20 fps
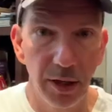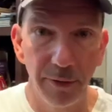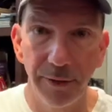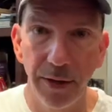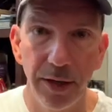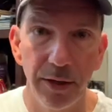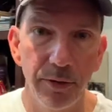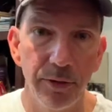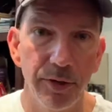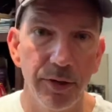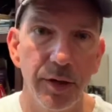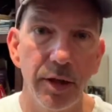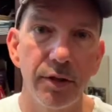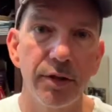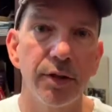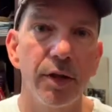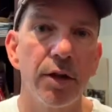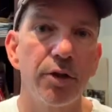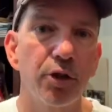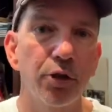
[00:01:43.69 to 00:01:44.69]
if I use a
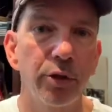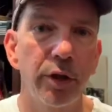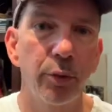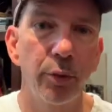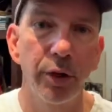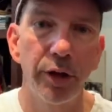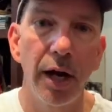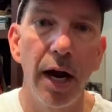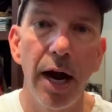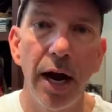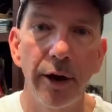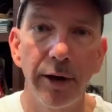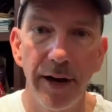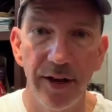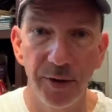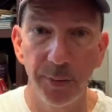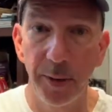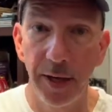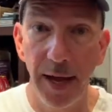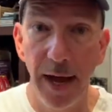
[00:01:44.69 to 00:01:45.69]
sunscreen with a higher
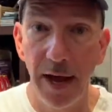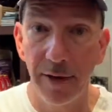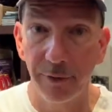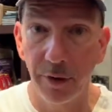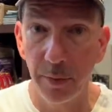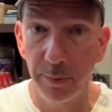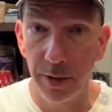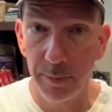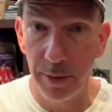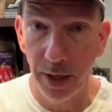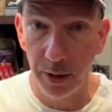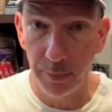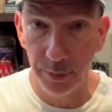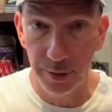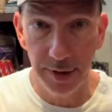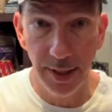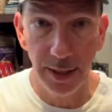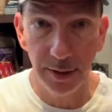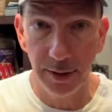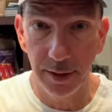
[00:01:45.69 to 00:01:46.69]
SPF, I'll be better
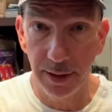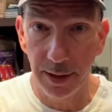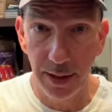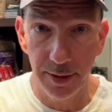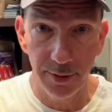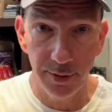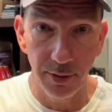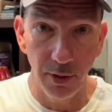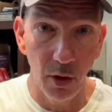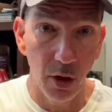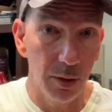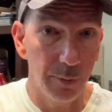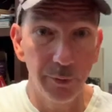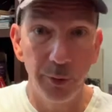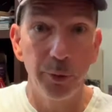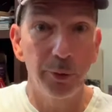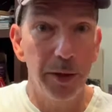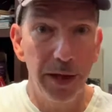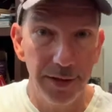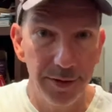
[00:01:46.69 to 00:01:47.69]
protected against the
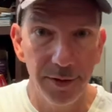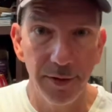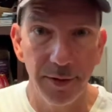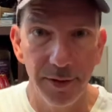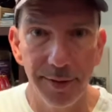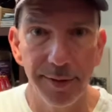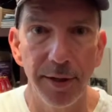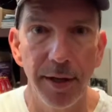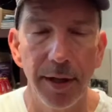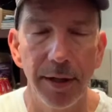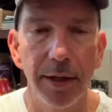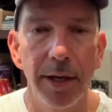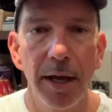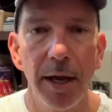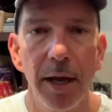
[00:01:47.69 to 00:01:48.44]
harmful rays of the sun.